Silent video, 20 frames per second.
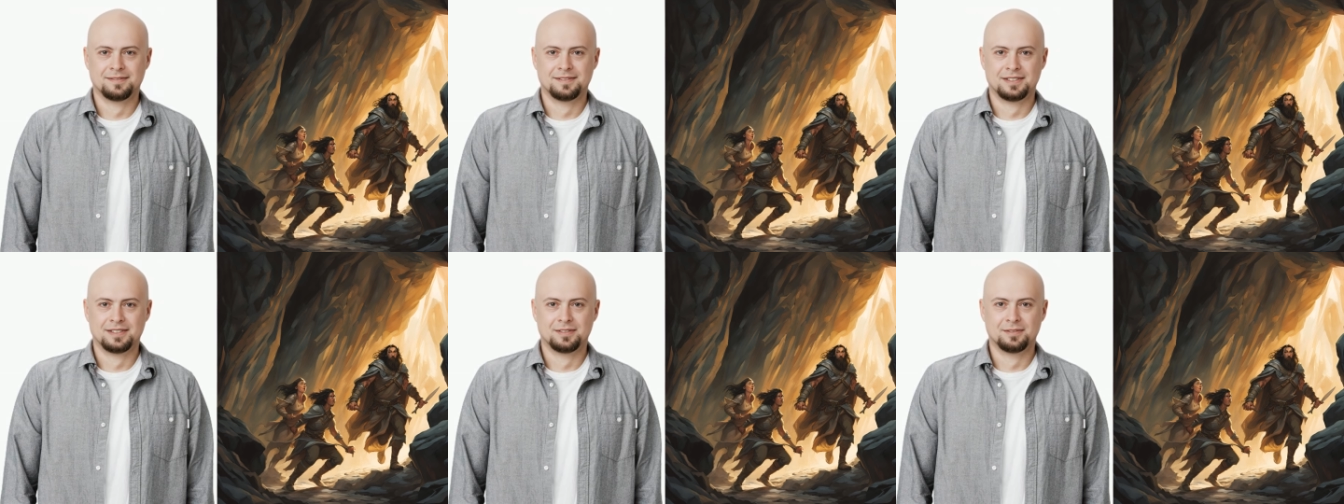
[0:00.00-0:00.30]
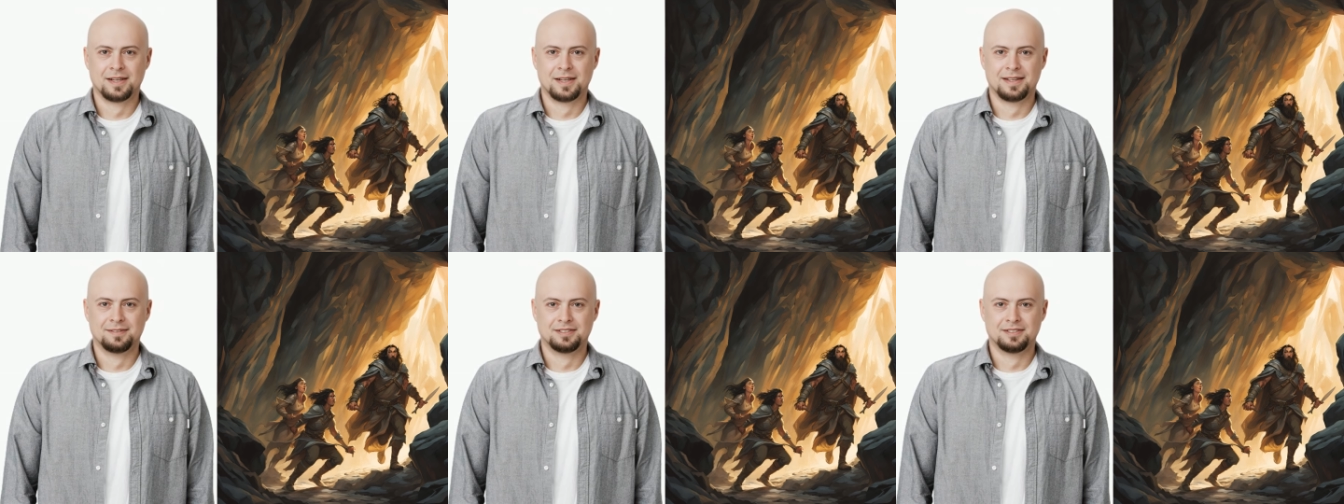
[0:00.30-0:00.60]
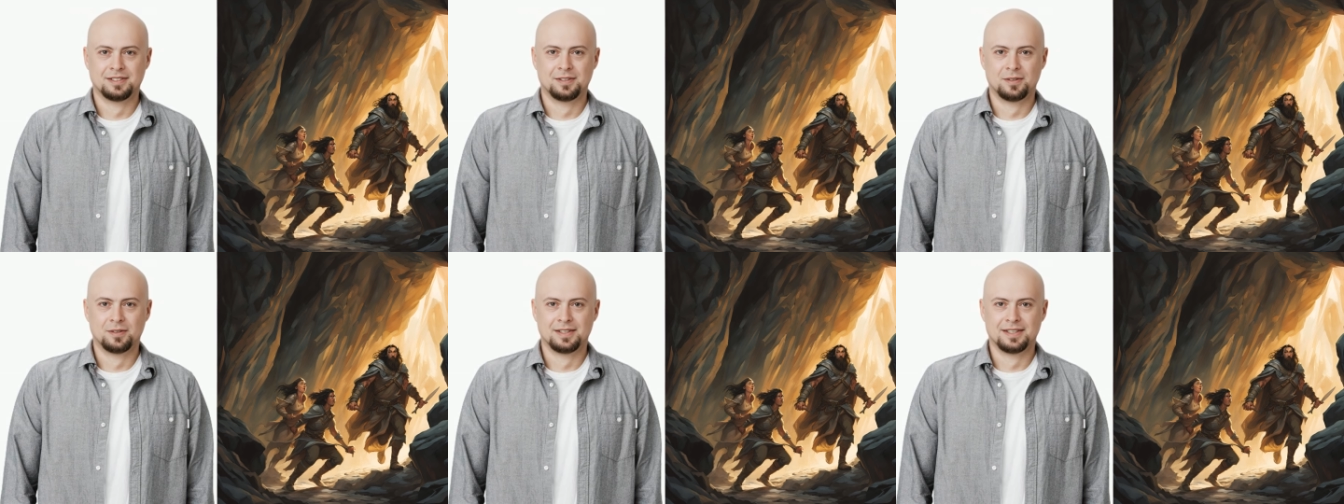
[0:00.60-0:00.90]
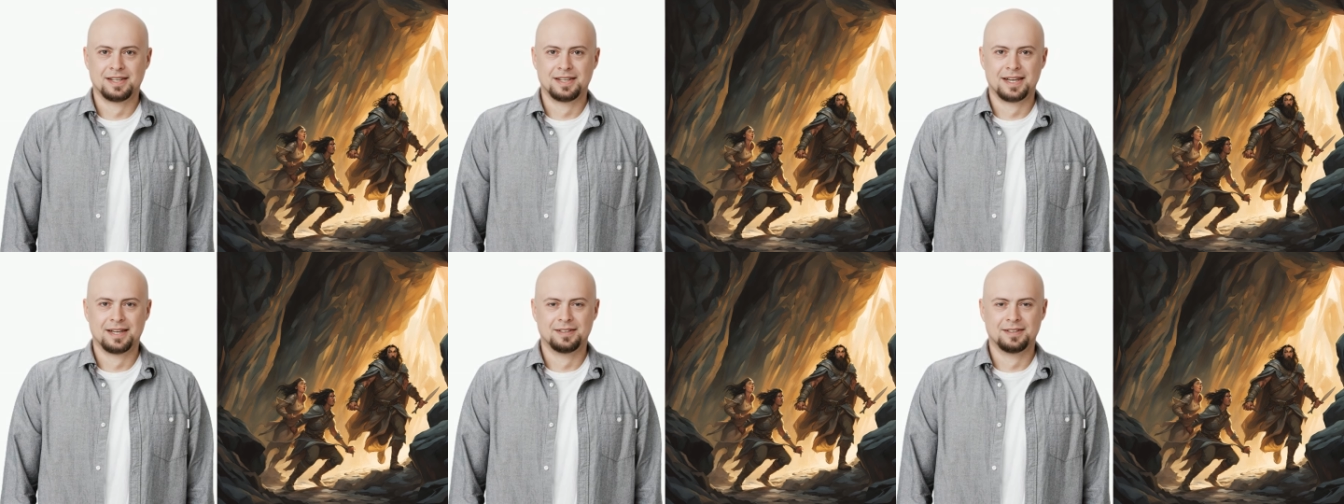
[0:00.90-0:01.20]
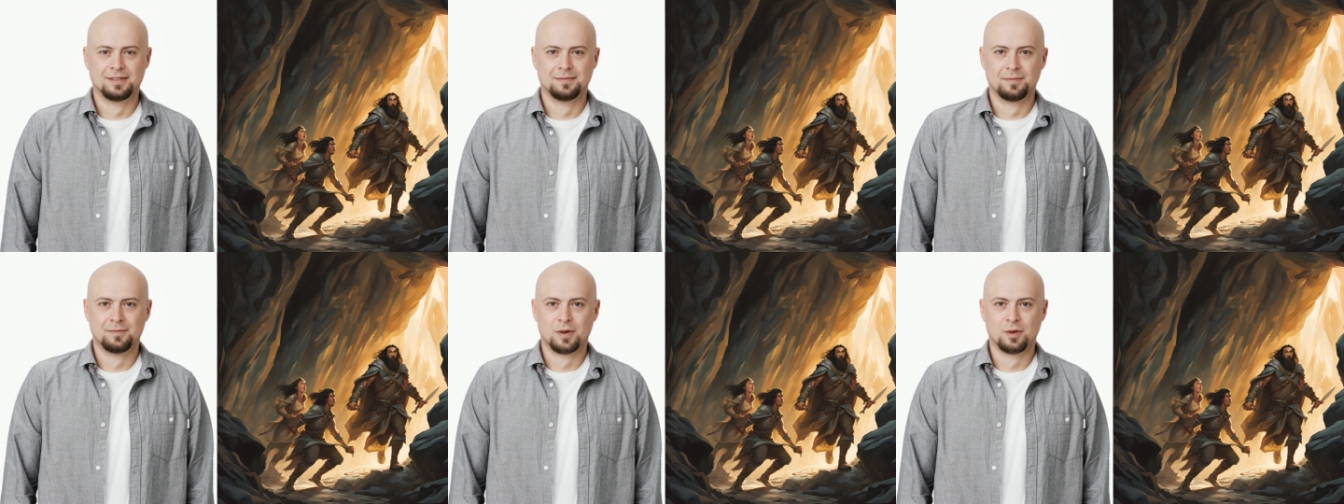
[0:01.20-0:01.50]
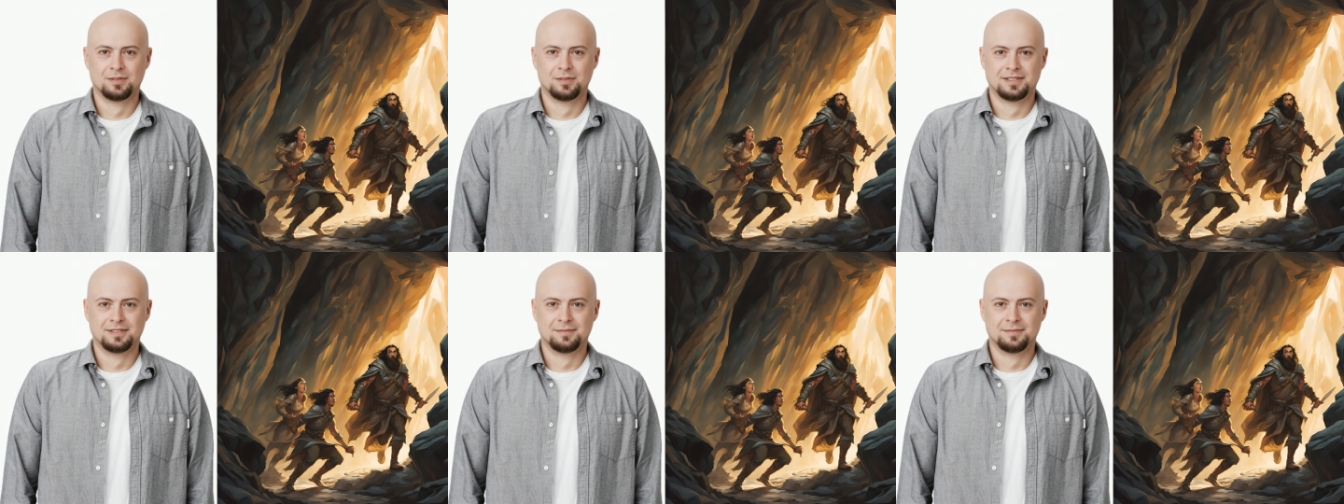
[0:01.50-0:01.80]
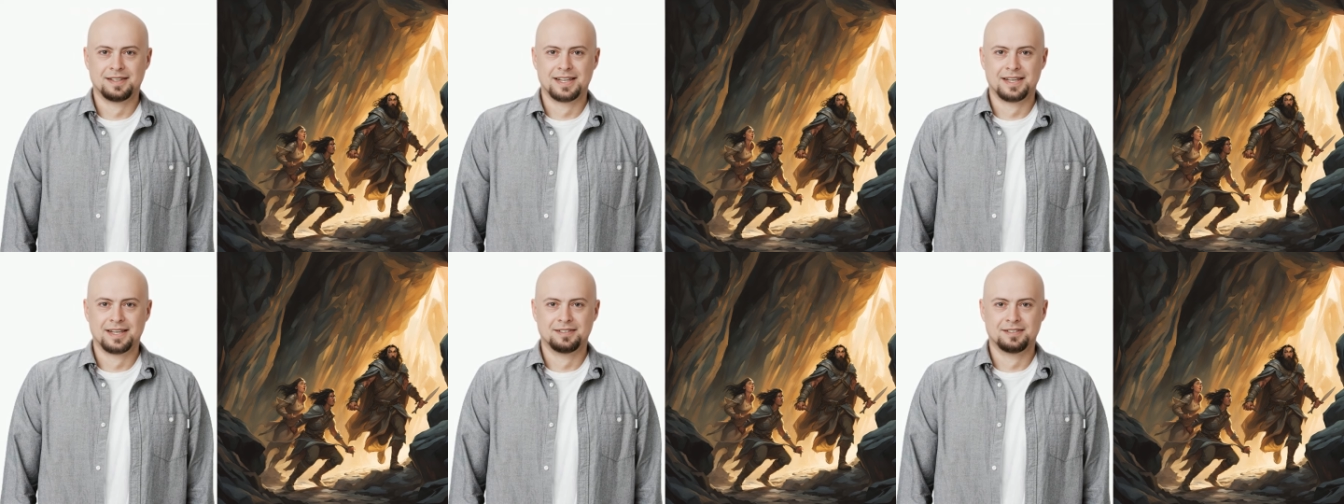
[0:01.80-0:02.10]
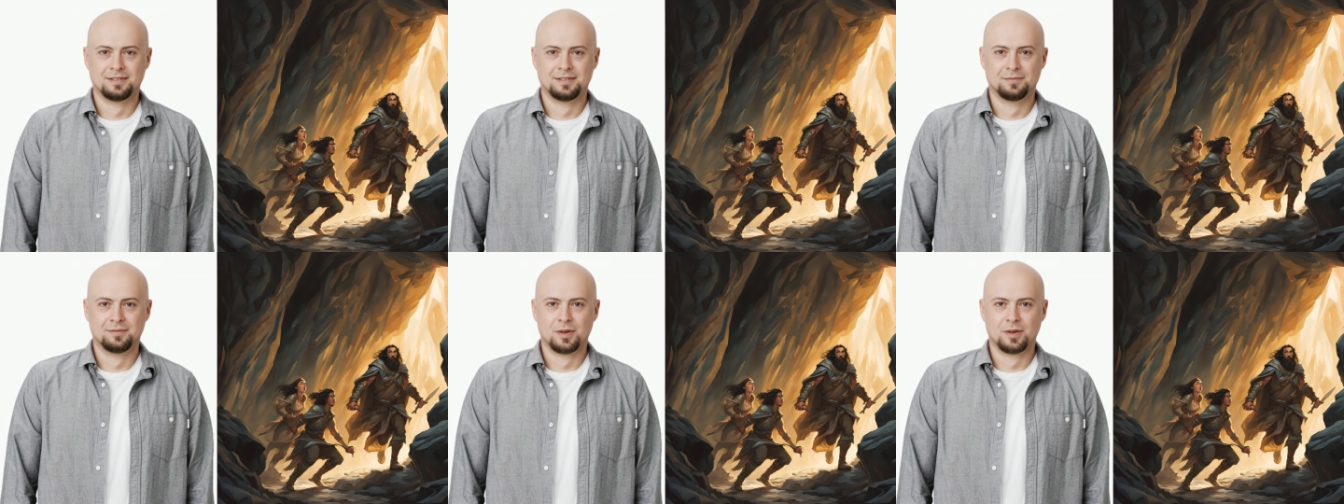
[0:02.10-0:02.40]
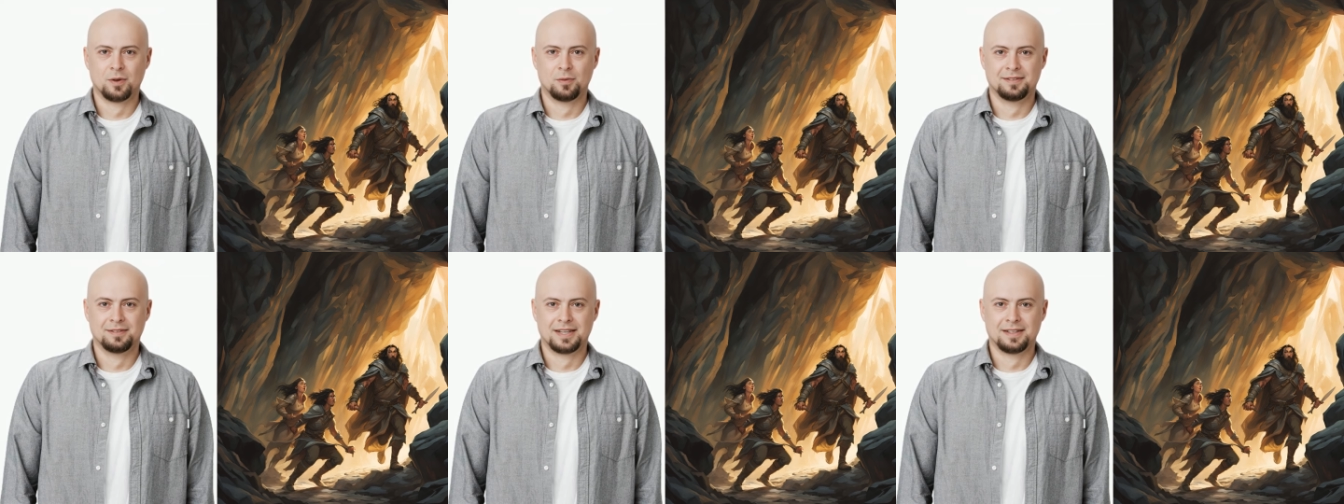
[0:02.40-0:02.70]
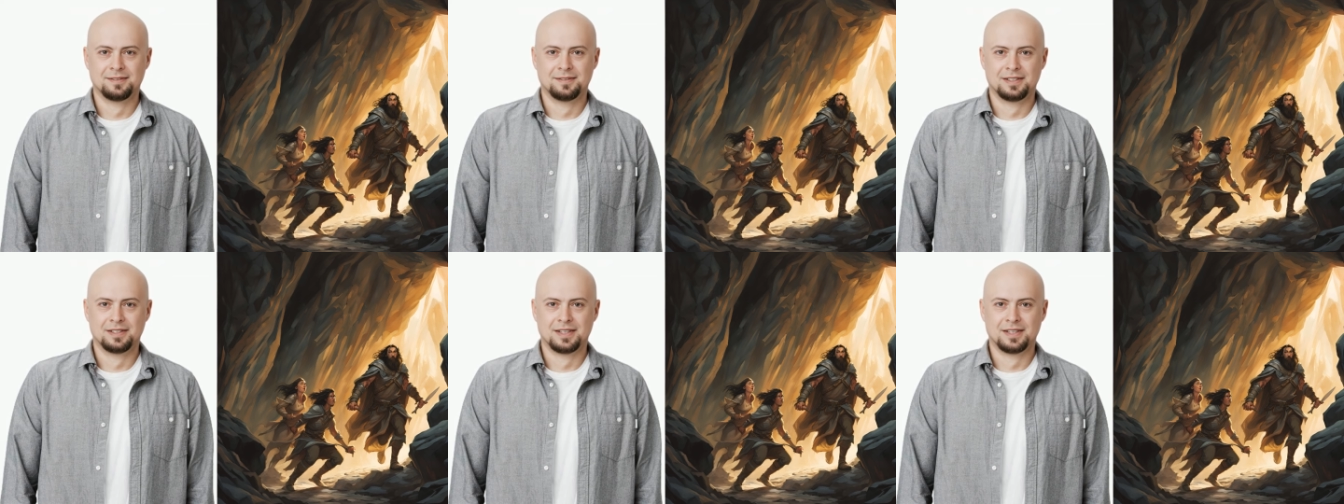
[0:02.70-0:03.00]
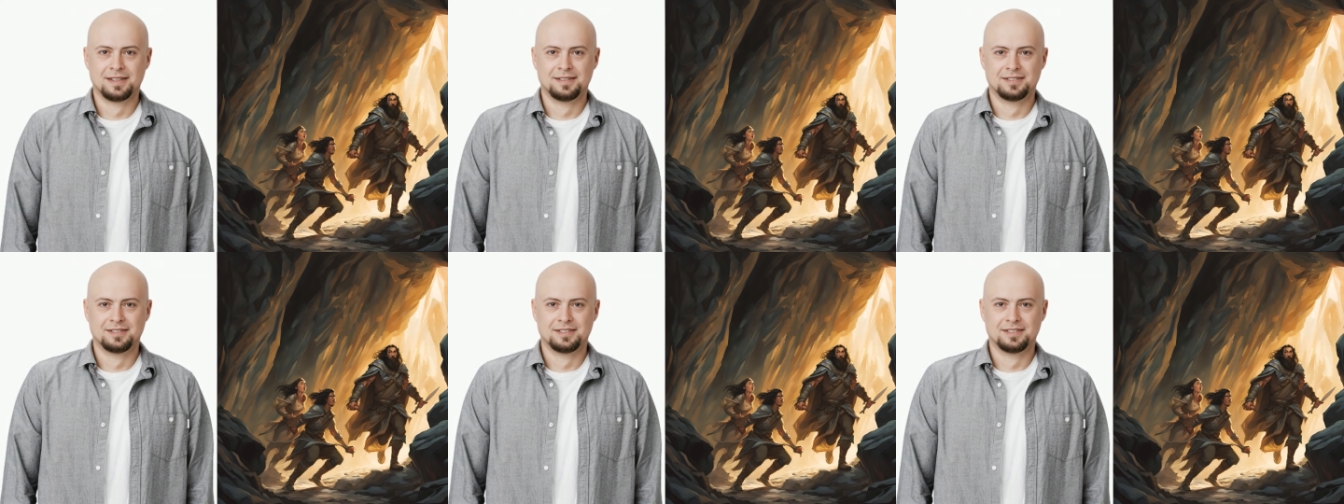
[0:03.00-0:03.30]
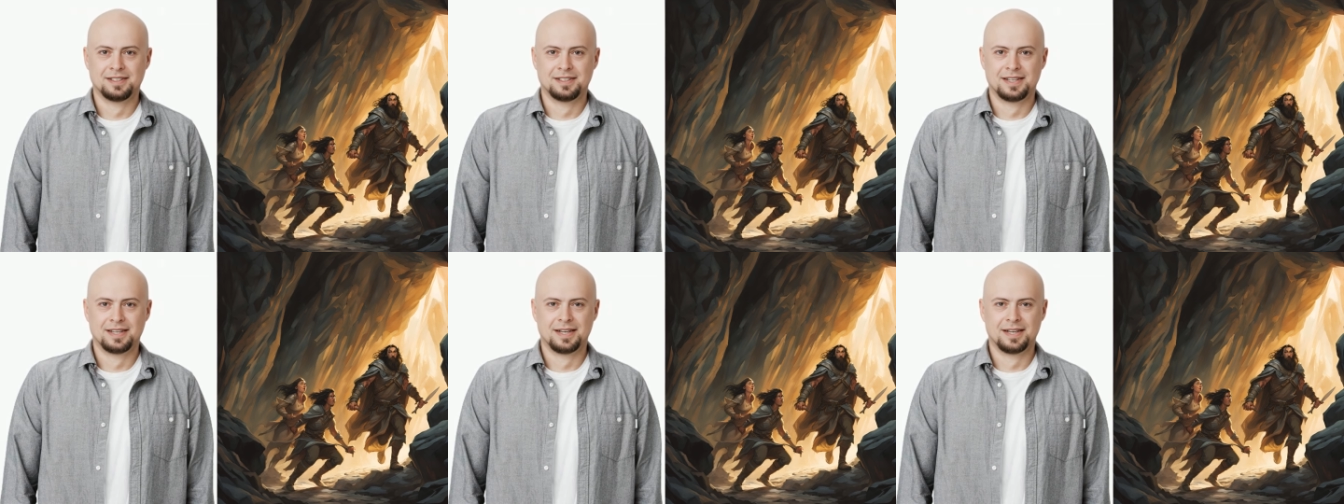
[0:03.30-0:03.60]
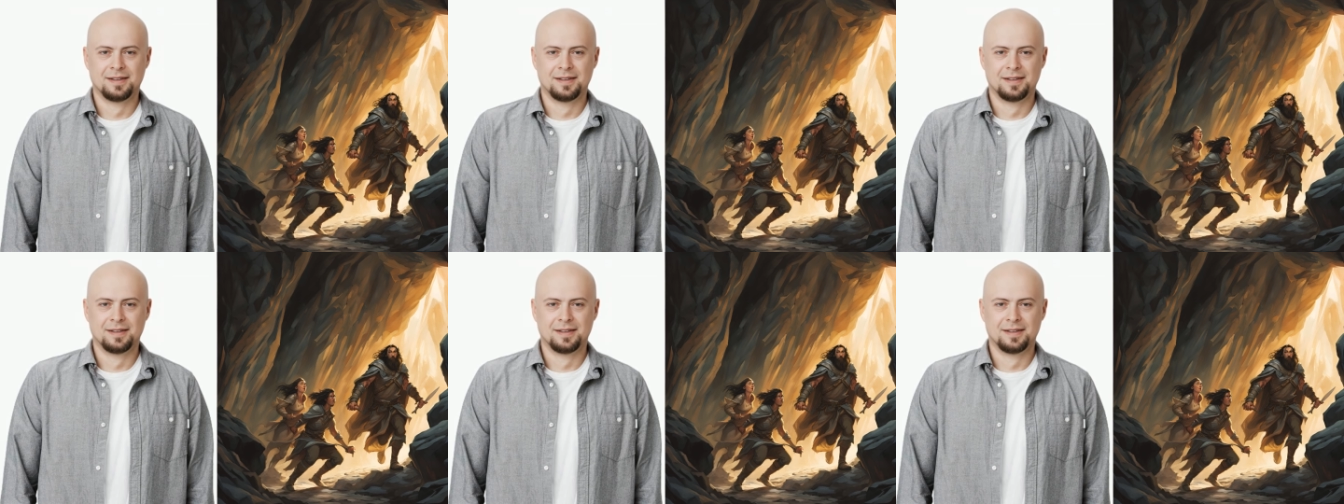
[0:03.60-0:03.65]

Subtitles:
The ground shook as the boulders began to roll down the cliffs,